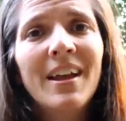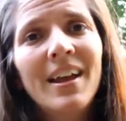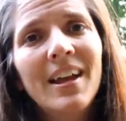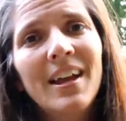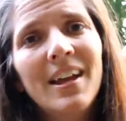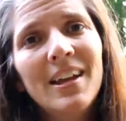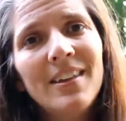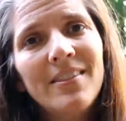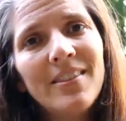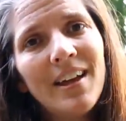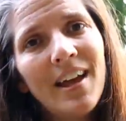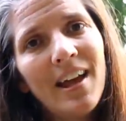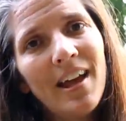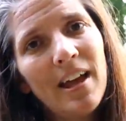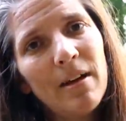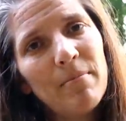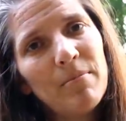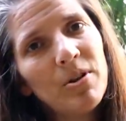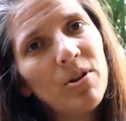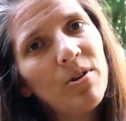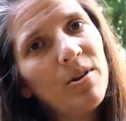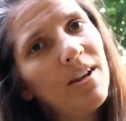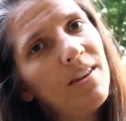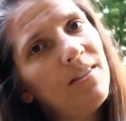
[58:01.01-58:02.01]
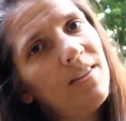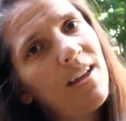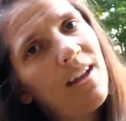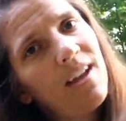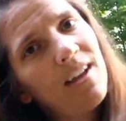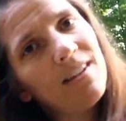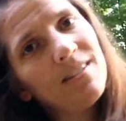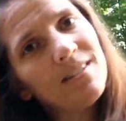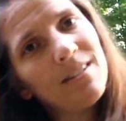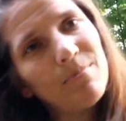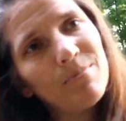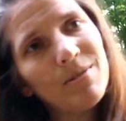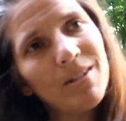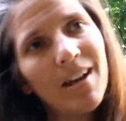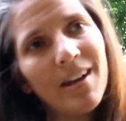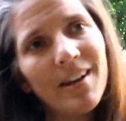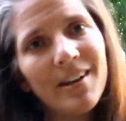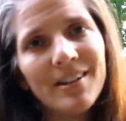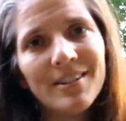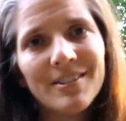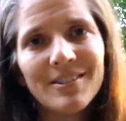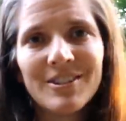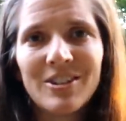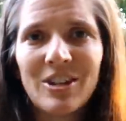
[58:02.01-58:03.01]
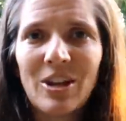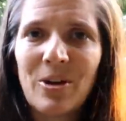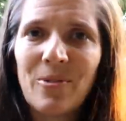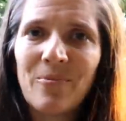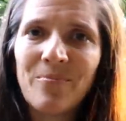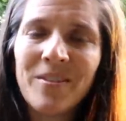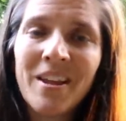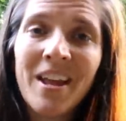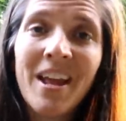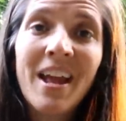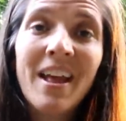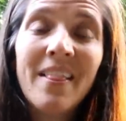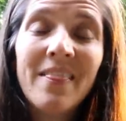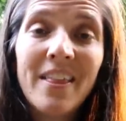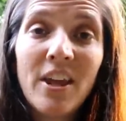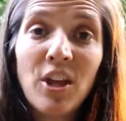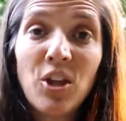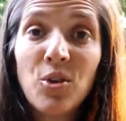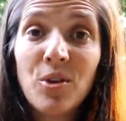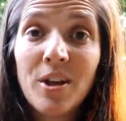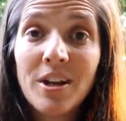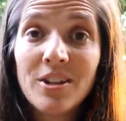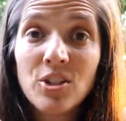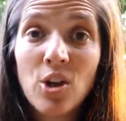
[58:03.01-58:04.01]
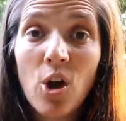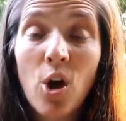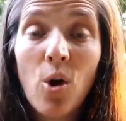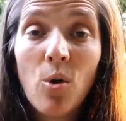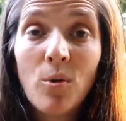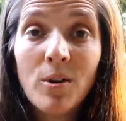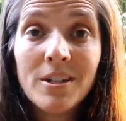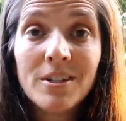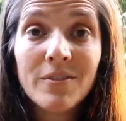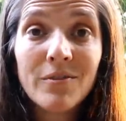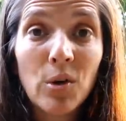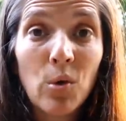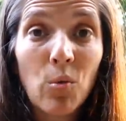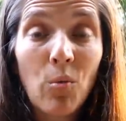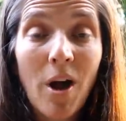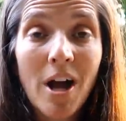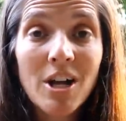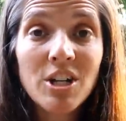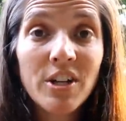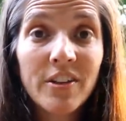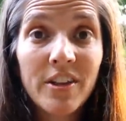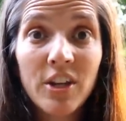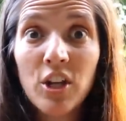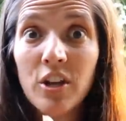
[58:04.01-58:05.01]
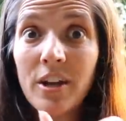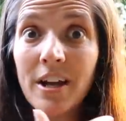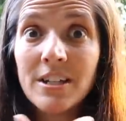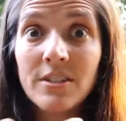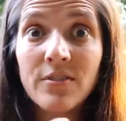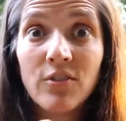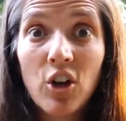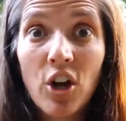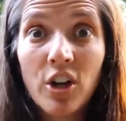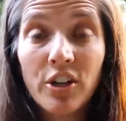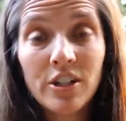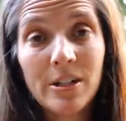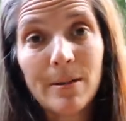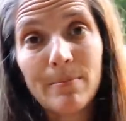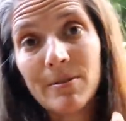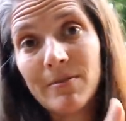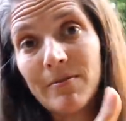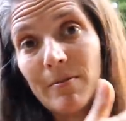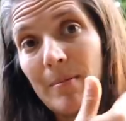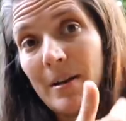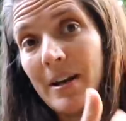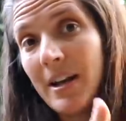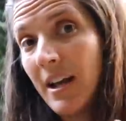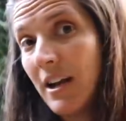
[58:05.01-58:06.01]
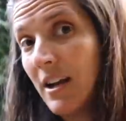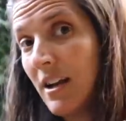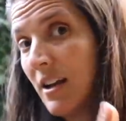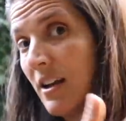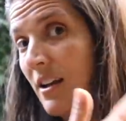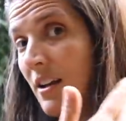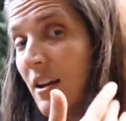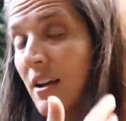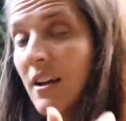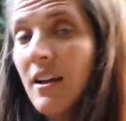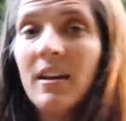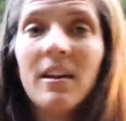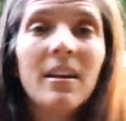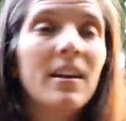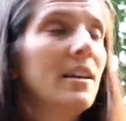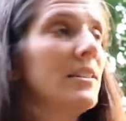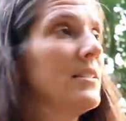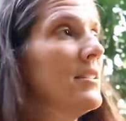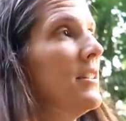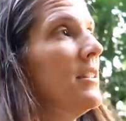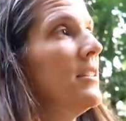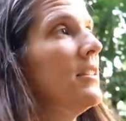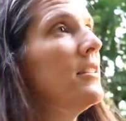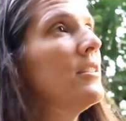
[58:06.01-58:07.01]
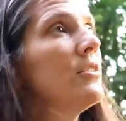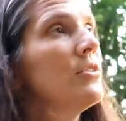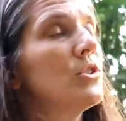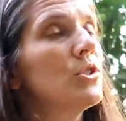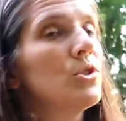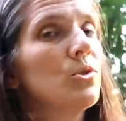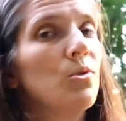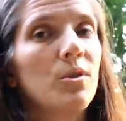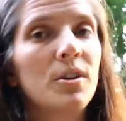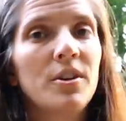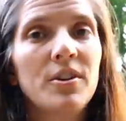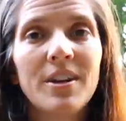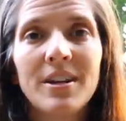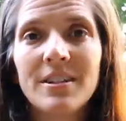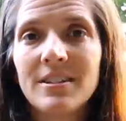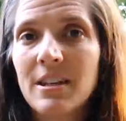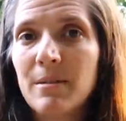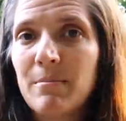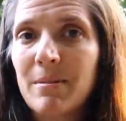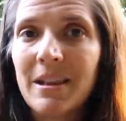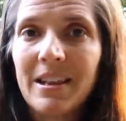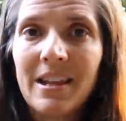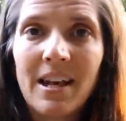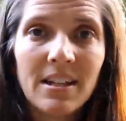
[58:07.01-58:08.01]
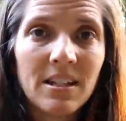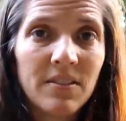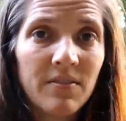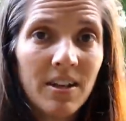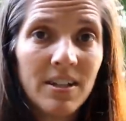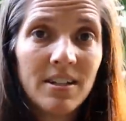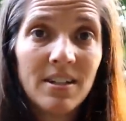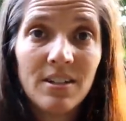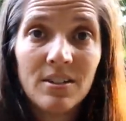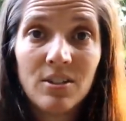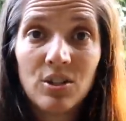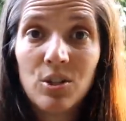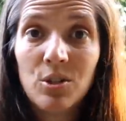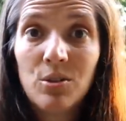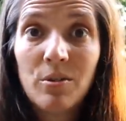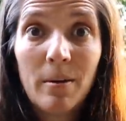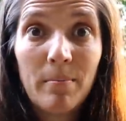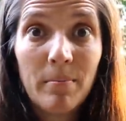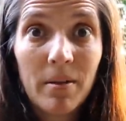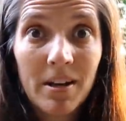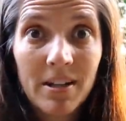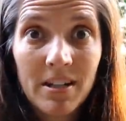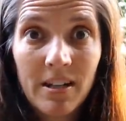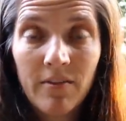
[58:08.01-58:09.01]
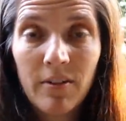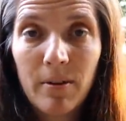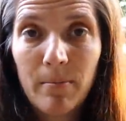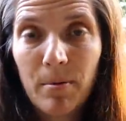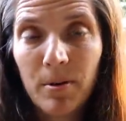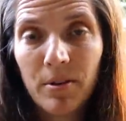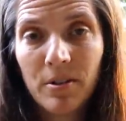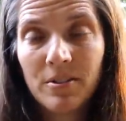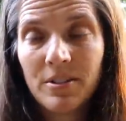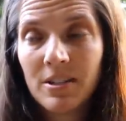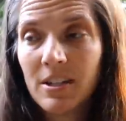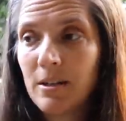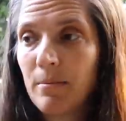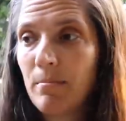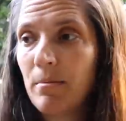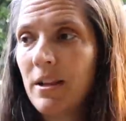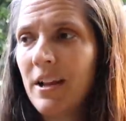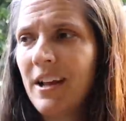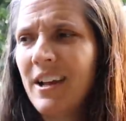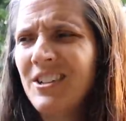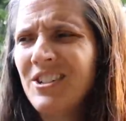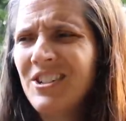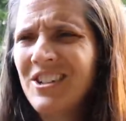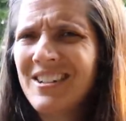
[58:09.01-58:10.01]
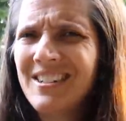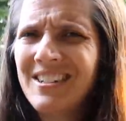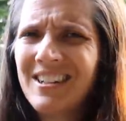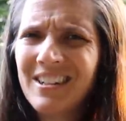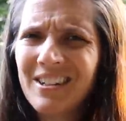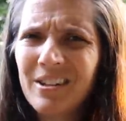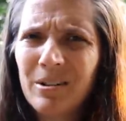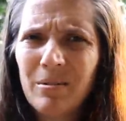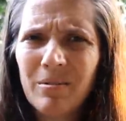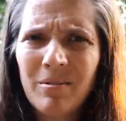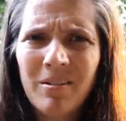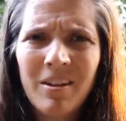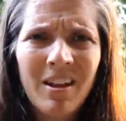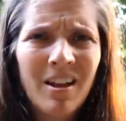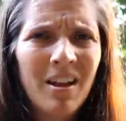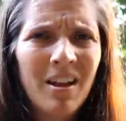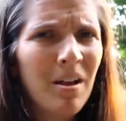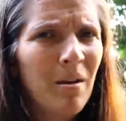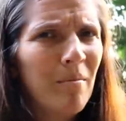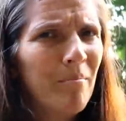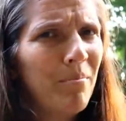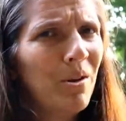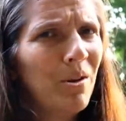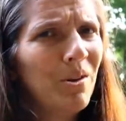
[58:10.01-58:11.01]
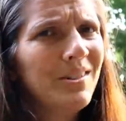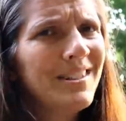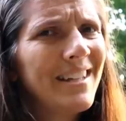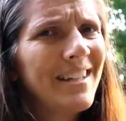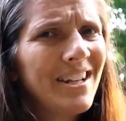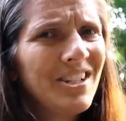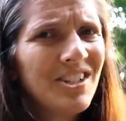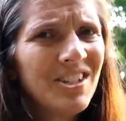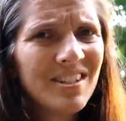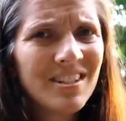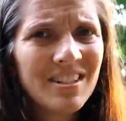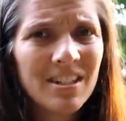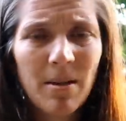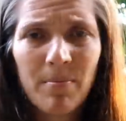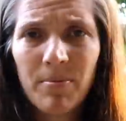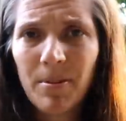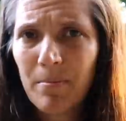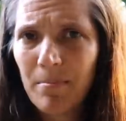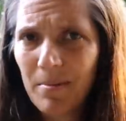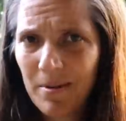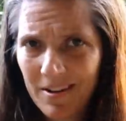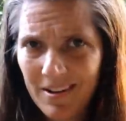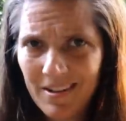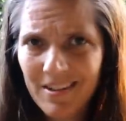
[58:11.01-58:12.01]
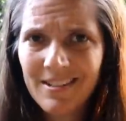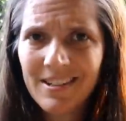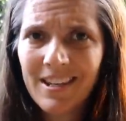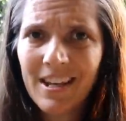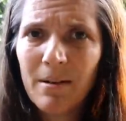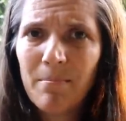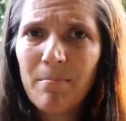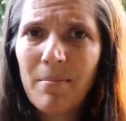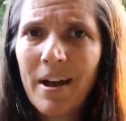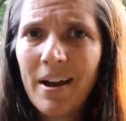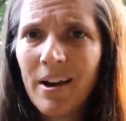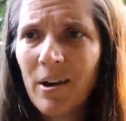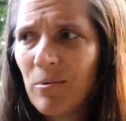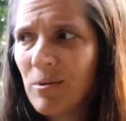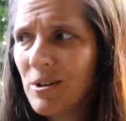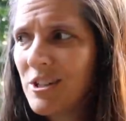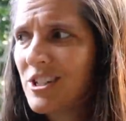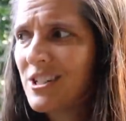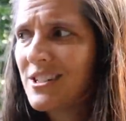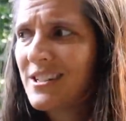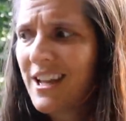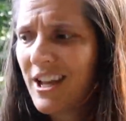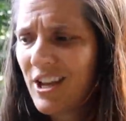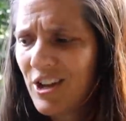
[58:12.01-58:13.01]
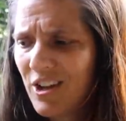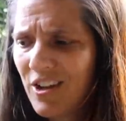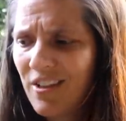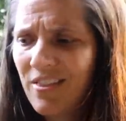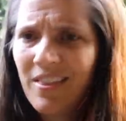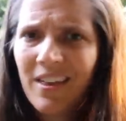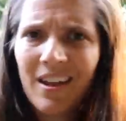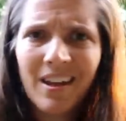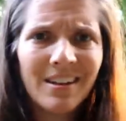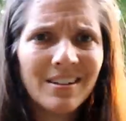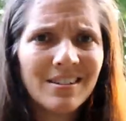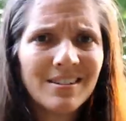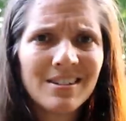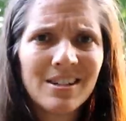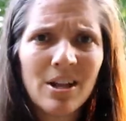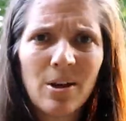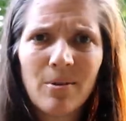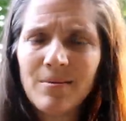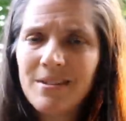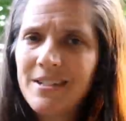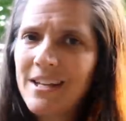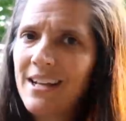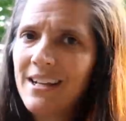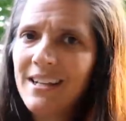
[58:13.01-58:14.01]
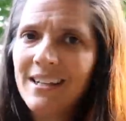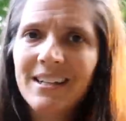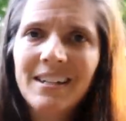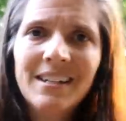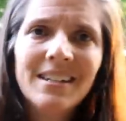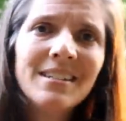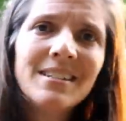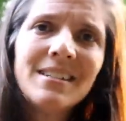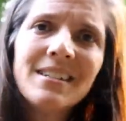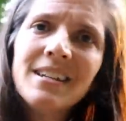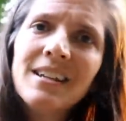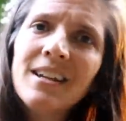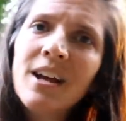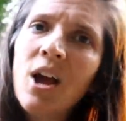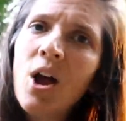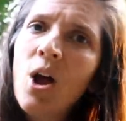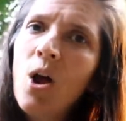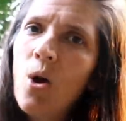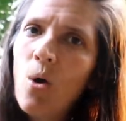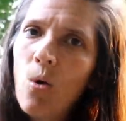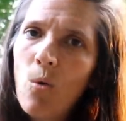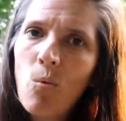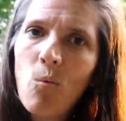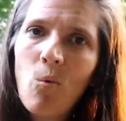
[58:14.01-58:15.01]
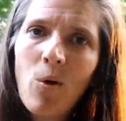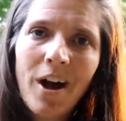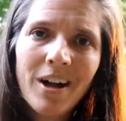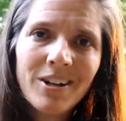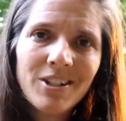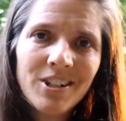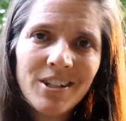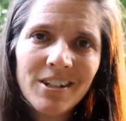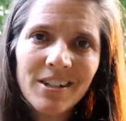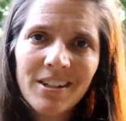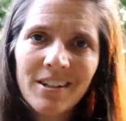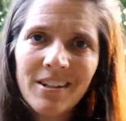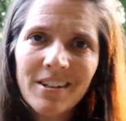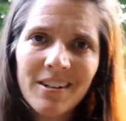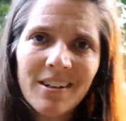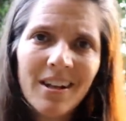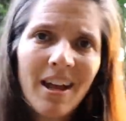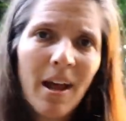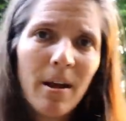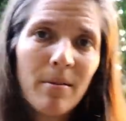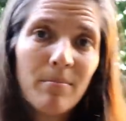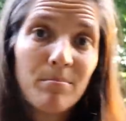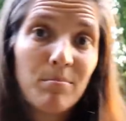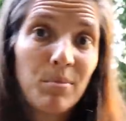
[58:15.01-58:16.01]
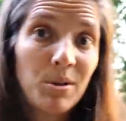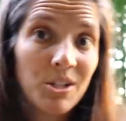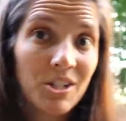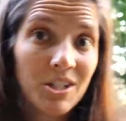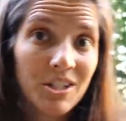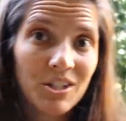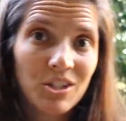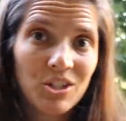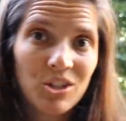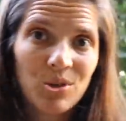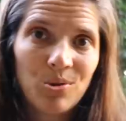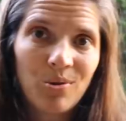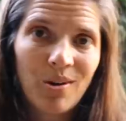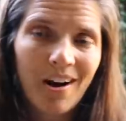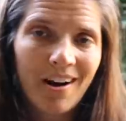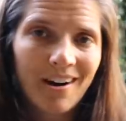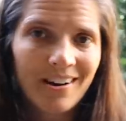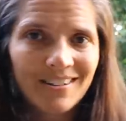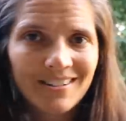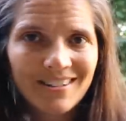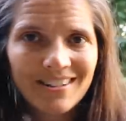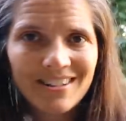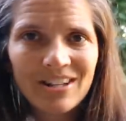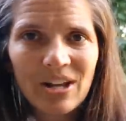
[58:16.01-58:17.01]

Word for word: Hit the hay. I'm gonna go hit the hay because I'm tired. So, thank you guys always for watching. Thank you guys for all your tips for my neck. It's a little sore. You guys give me lots of ideas to do. I'm gonna definitely put those into play. It's just a little pull tension something, but it's getting better, which is a good thing. So taking it easy, watching it, and not pushing it too hard.